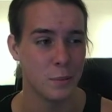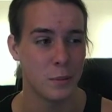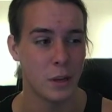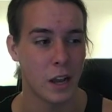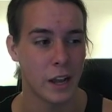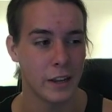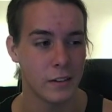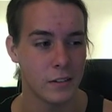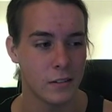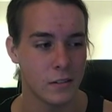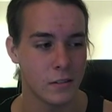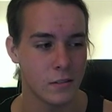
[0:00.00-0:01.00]
but I
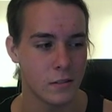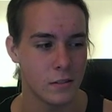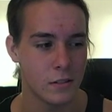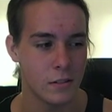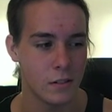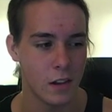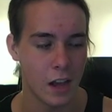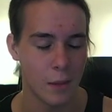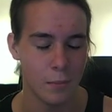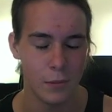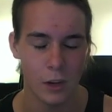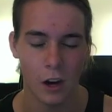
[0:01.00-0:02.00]

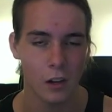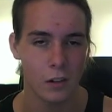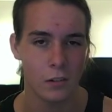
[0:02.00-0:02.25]
am not